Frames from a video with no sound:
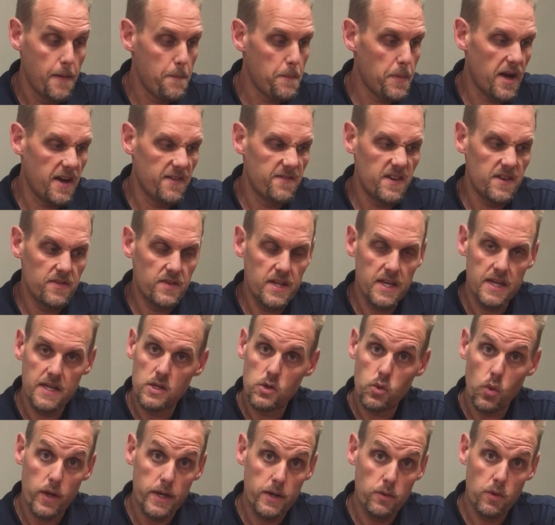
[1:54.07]
probably 15,
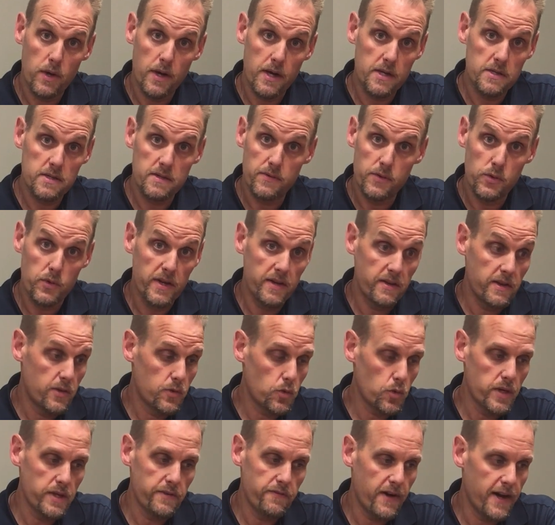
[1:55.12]
20 runs of 3
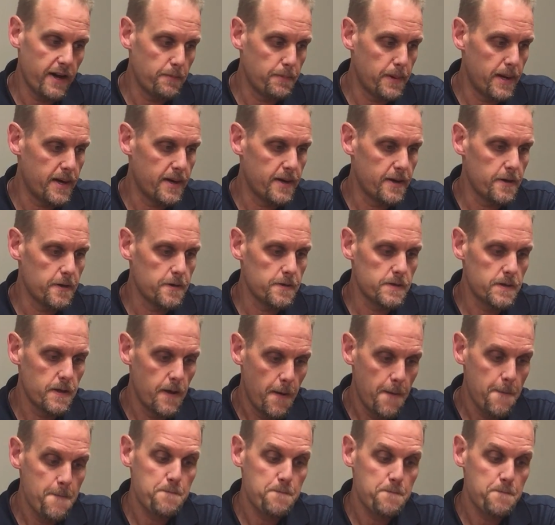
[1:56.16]
to 5 miles.